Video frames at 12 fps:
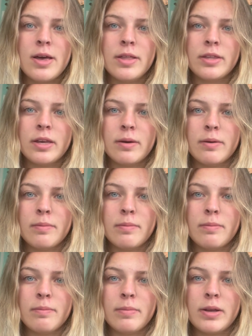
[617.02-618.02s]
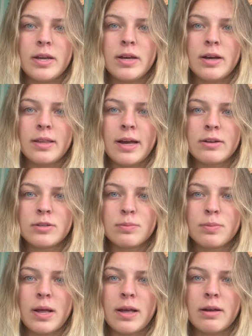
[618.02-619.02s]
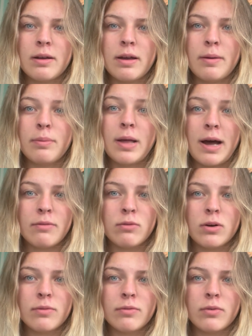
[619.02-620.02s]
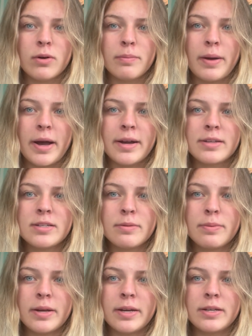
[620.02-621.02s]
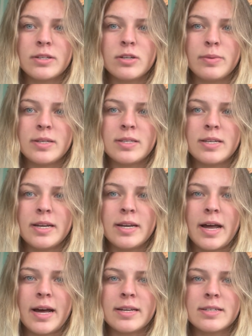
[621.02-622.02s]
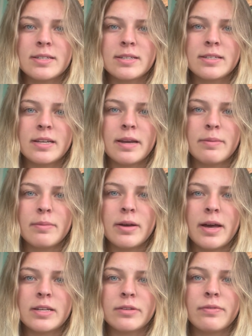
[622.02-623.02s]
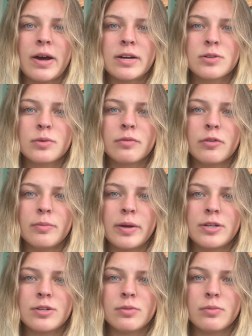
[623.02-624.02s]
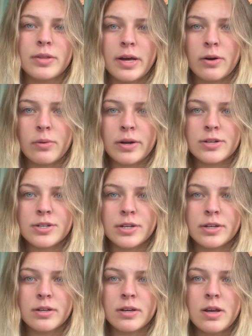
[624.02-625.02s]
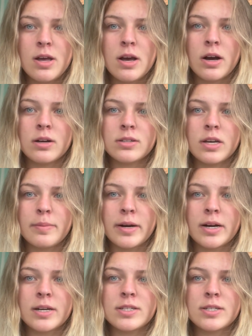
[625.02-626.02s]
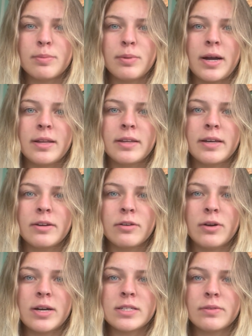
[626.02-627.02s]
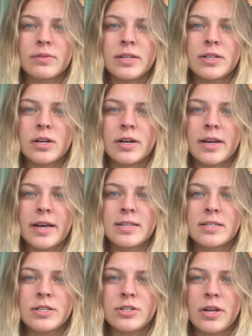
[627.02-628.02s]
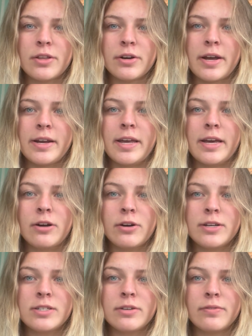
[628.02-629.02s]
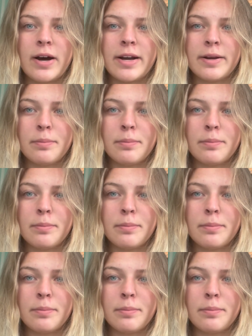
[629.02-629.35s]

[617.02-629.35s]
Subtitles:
The media allows a platform for biased opinions to be seen as the same as factual information without question, causing Americans to blindly and aggressively turn against each other and increase divide and